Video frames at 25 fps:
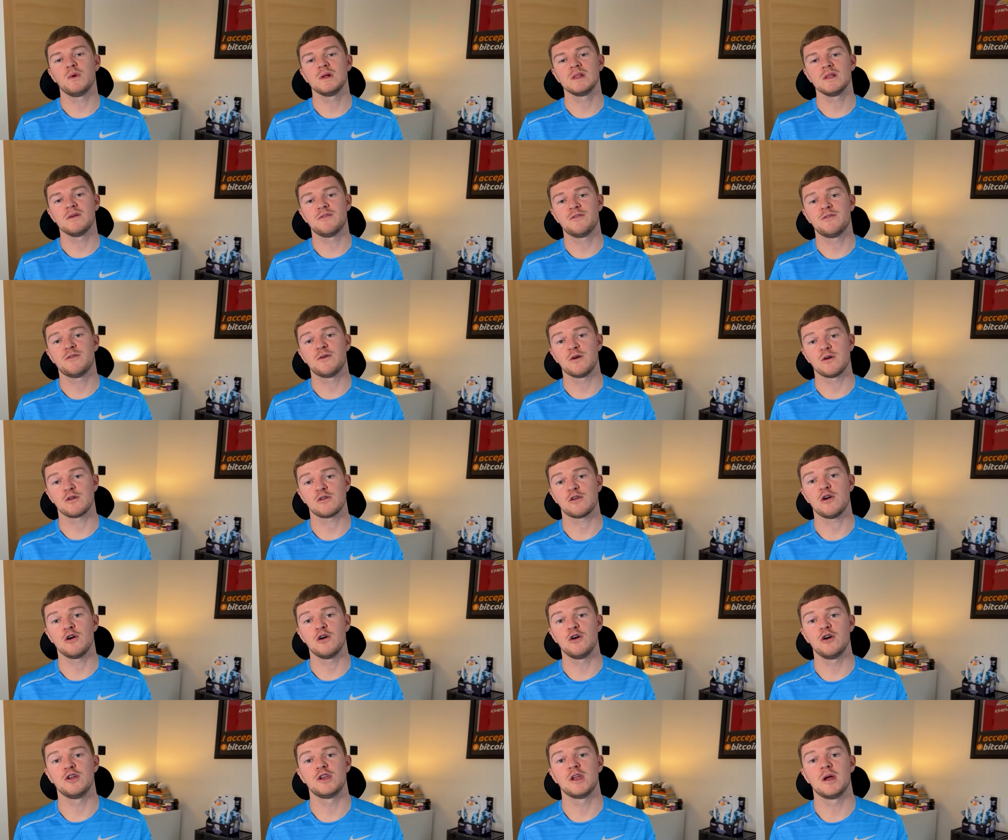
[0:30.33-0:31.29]
will have first
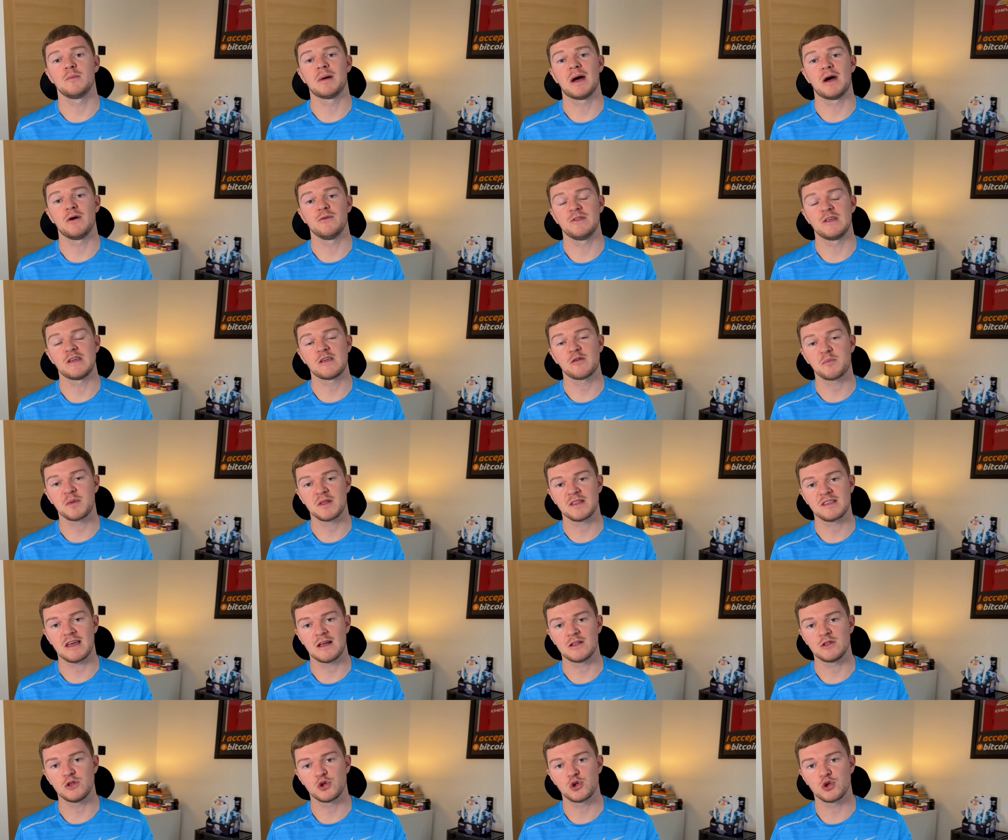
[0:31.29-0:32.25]
heard about this
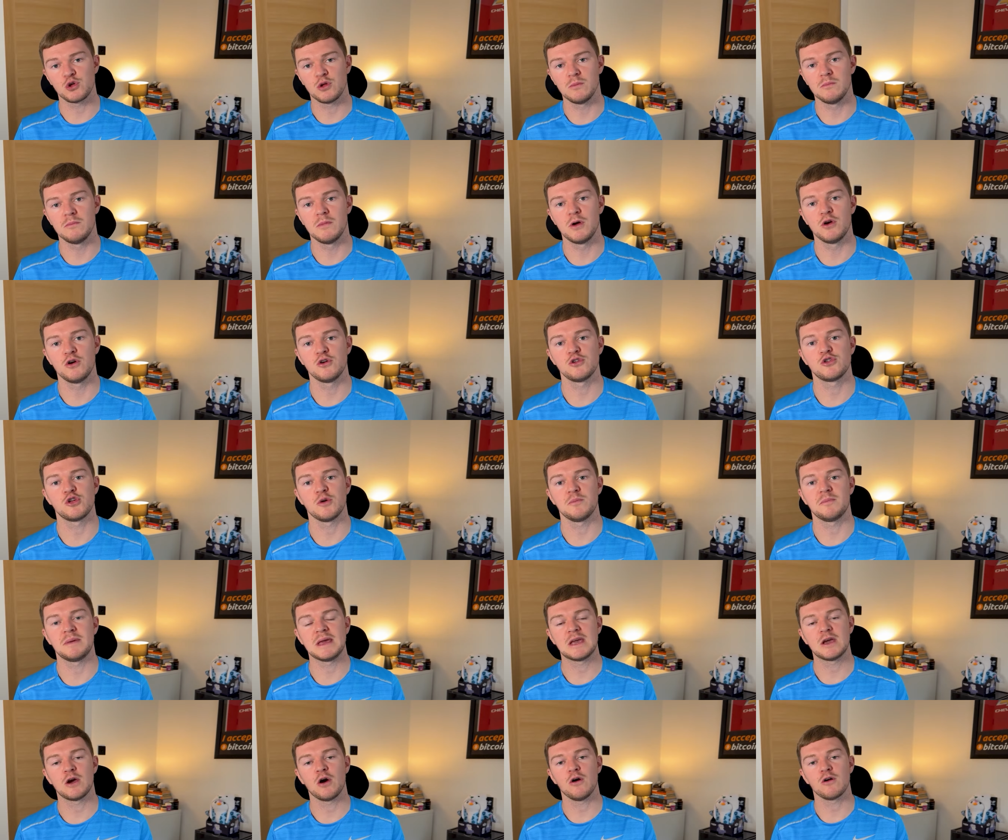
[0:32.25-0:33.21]
potential merger
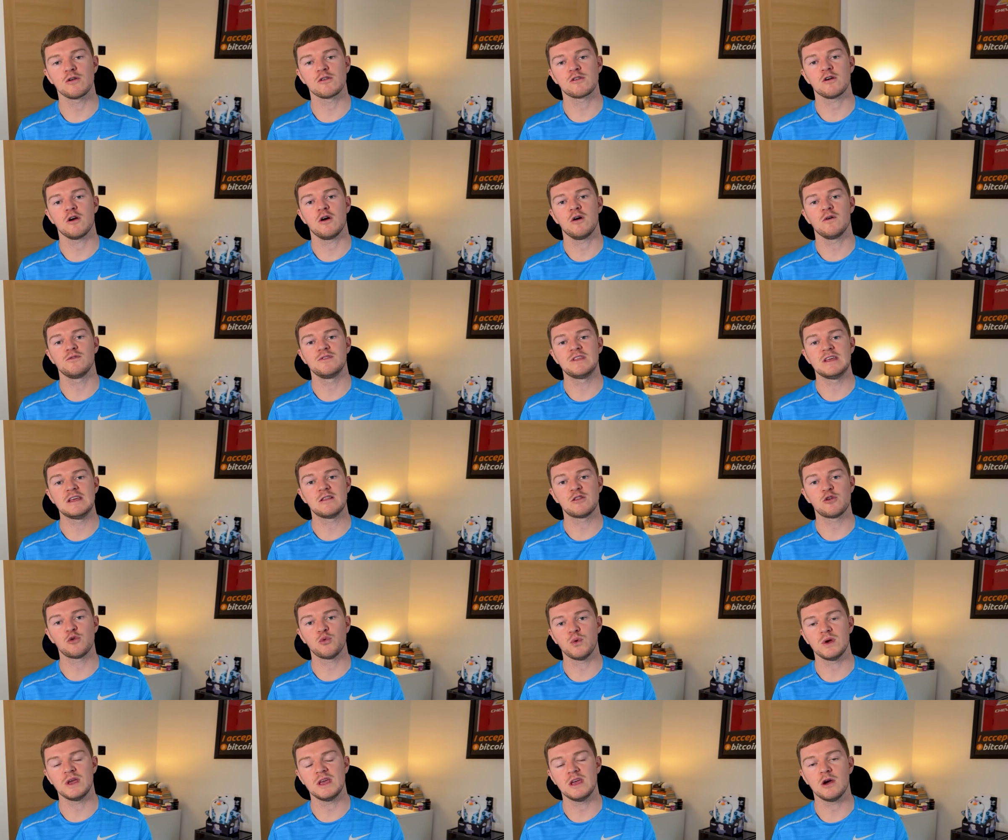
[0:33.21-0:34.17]
because of the
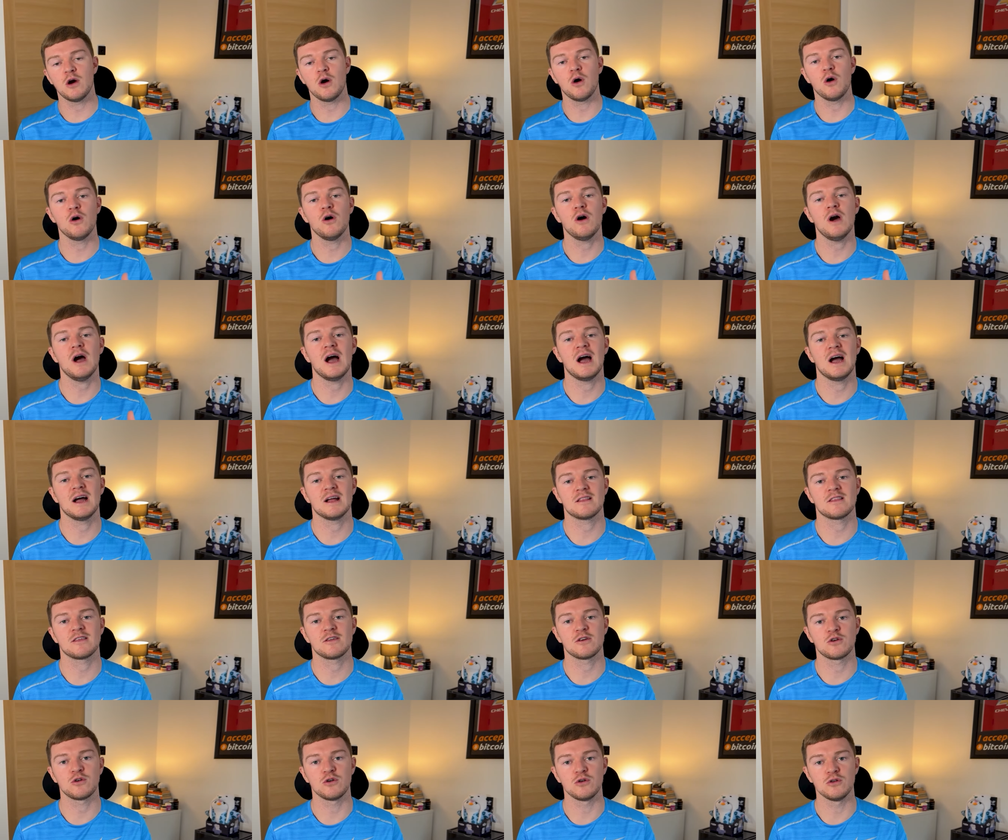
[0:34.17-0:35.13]
tweet or
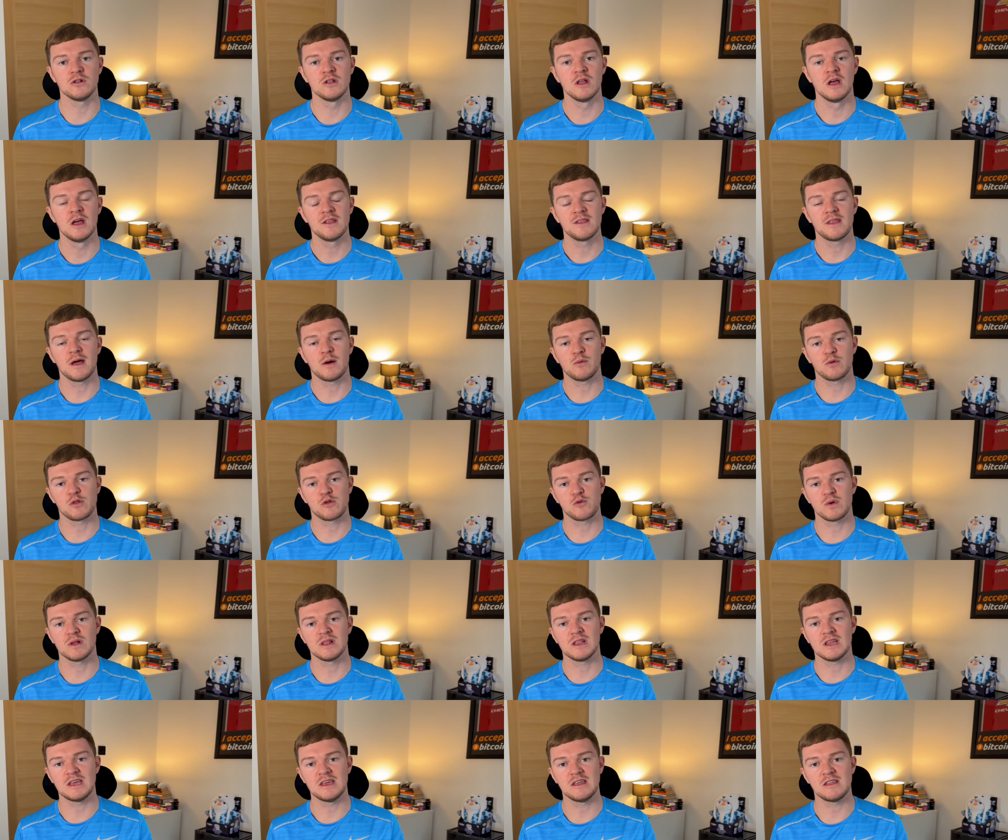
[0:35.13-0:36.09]
article that was
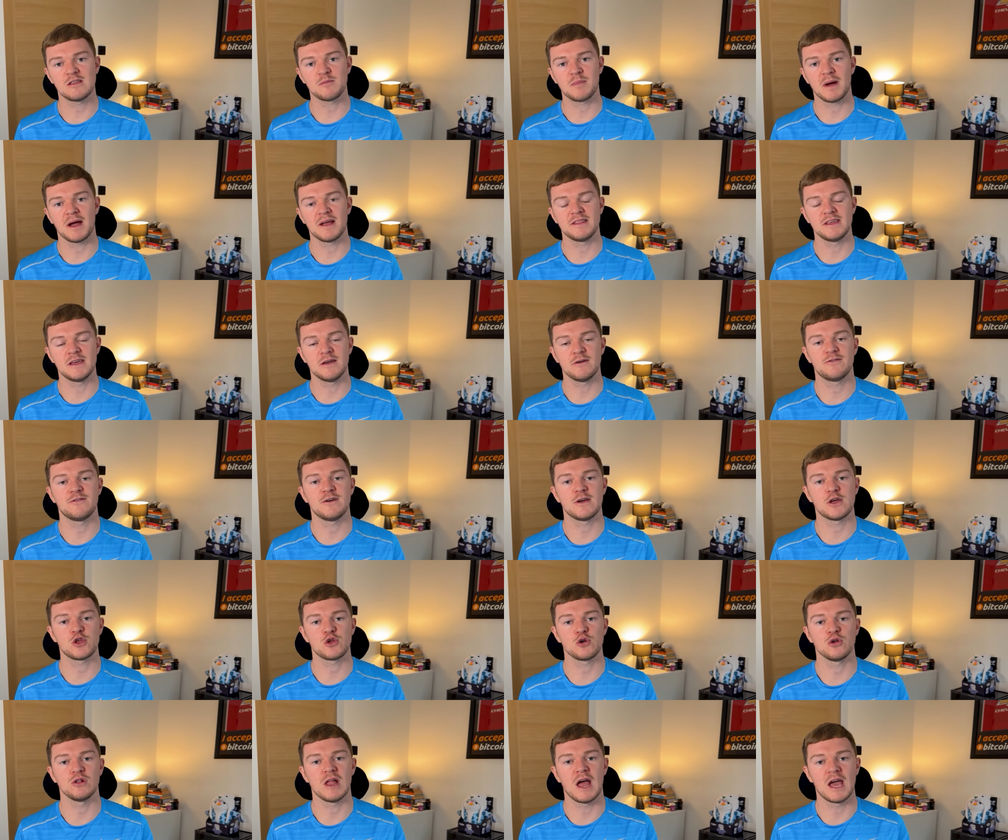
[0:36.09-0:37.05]
released by the
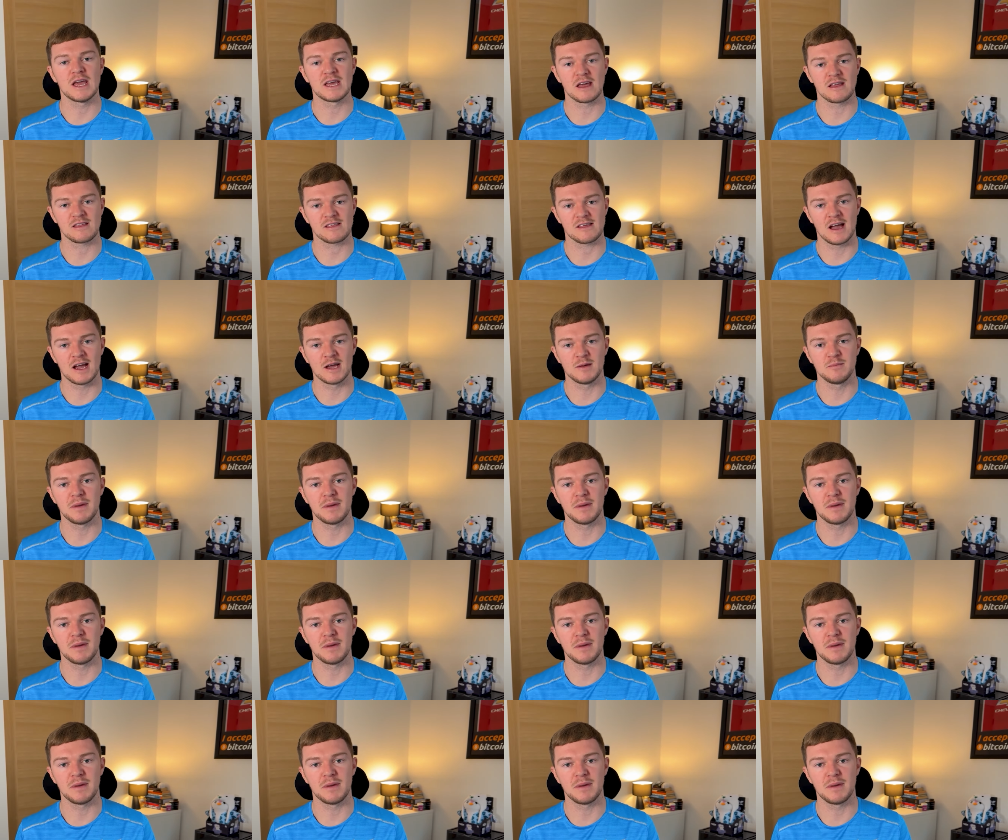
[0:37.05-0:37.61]
official ASI